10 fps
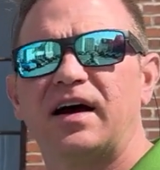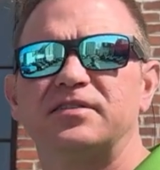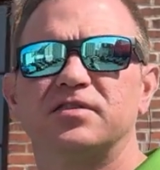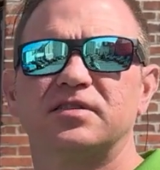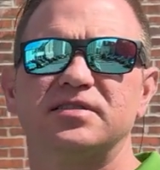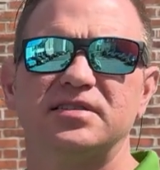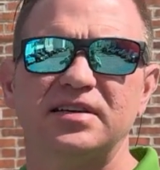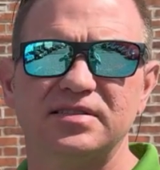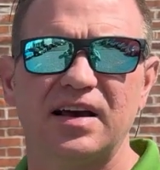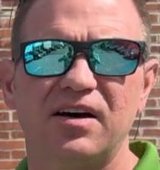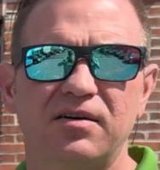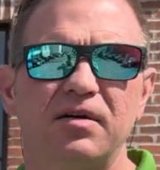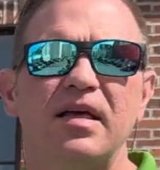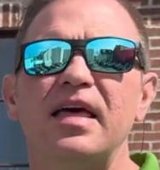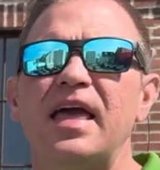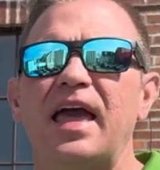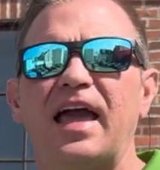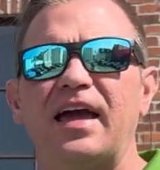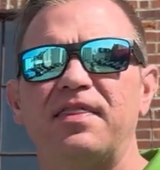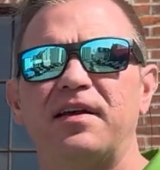I took the seats out,
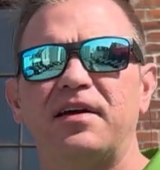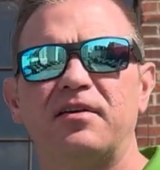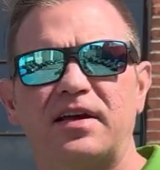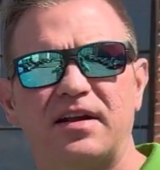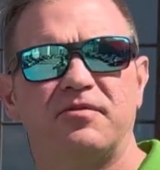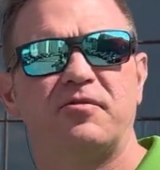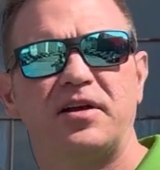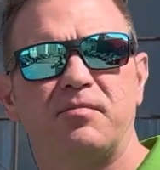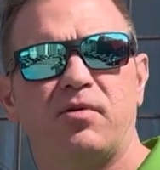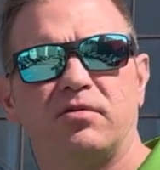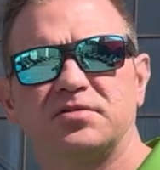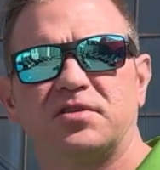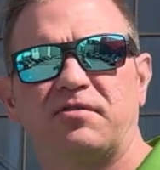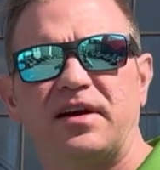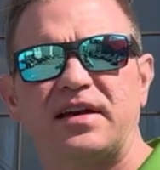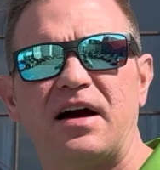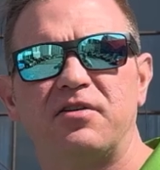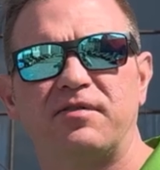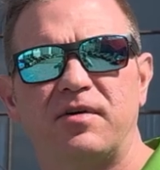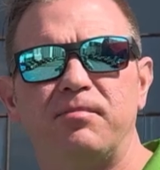and they are getting reupholstered right now
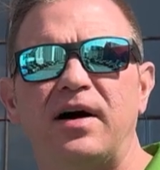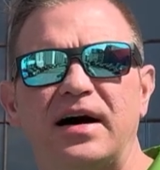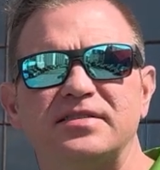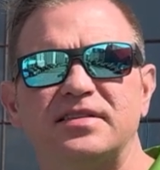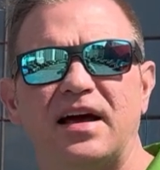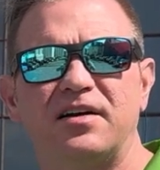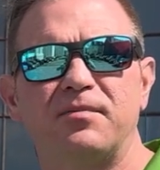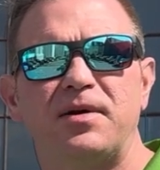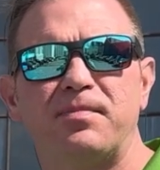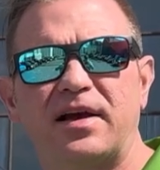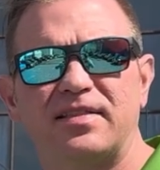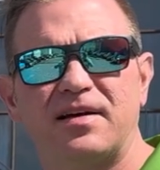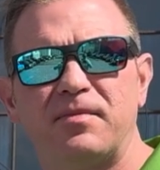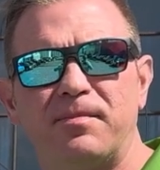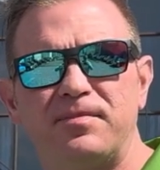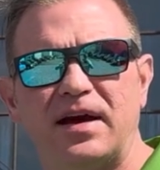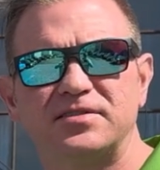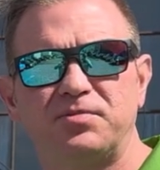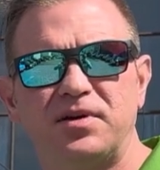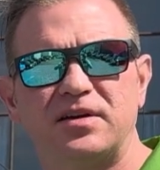over in Pottstown. I'll be picking them up
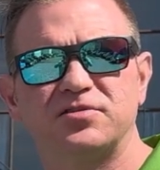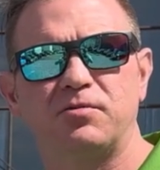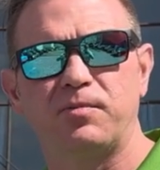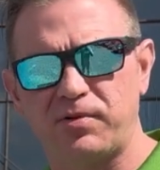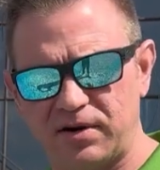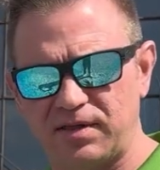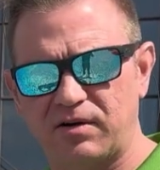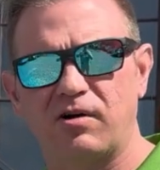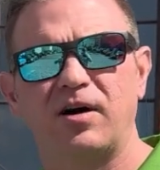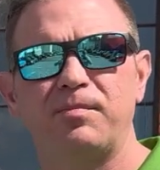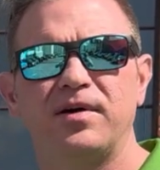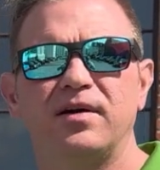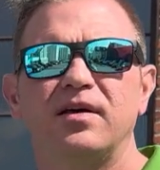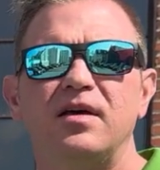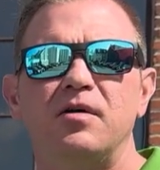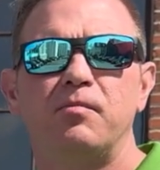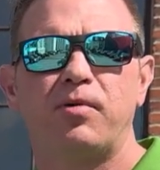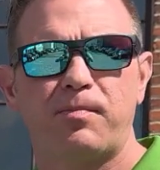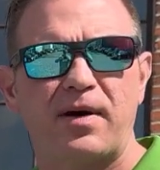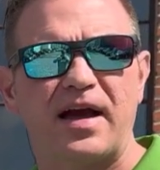next week. So we'll put in the carpet,
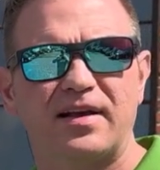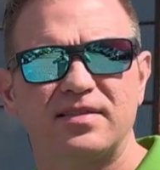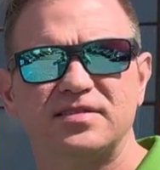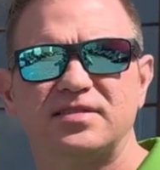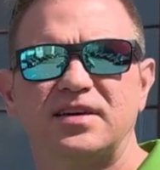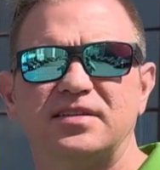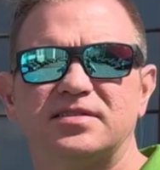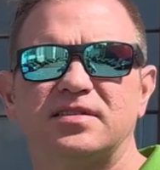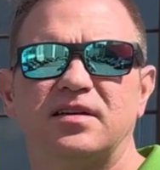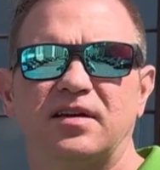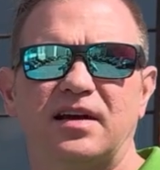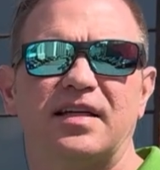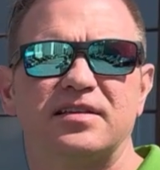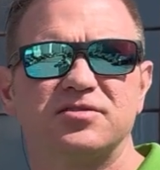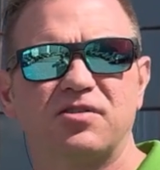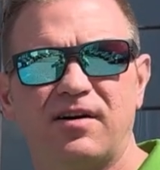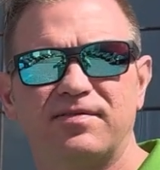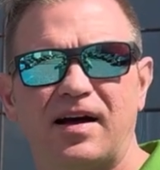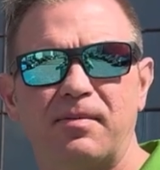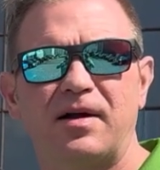put back in the seats, got the soft
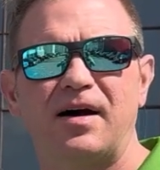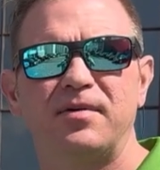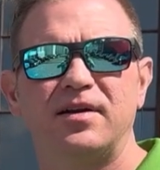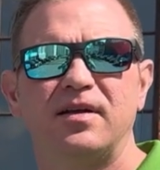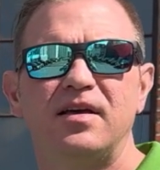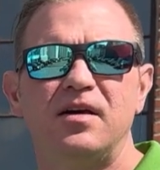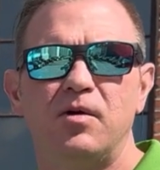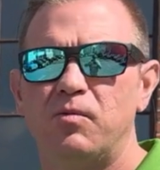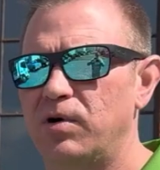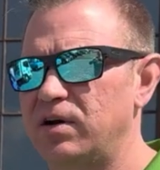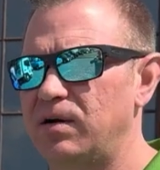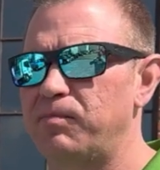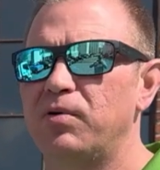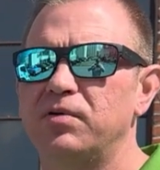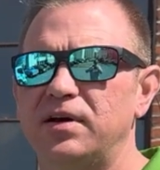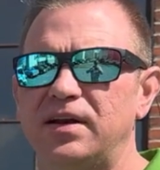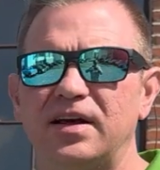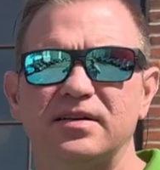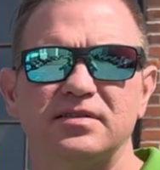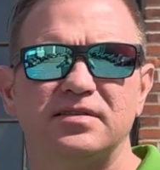top coming. We're gonna pull it
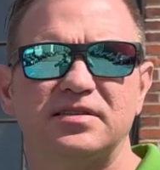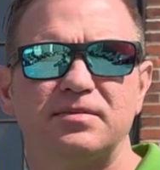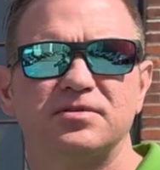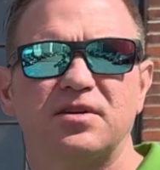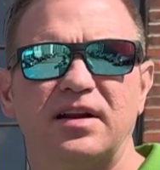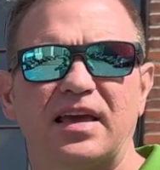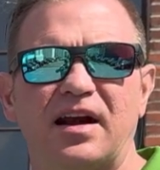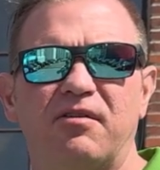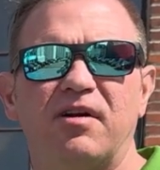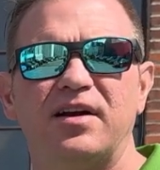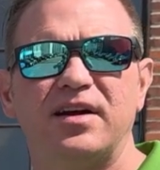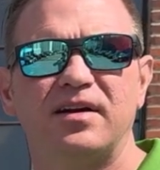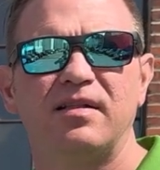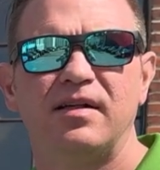in. Tim's gonna get it running.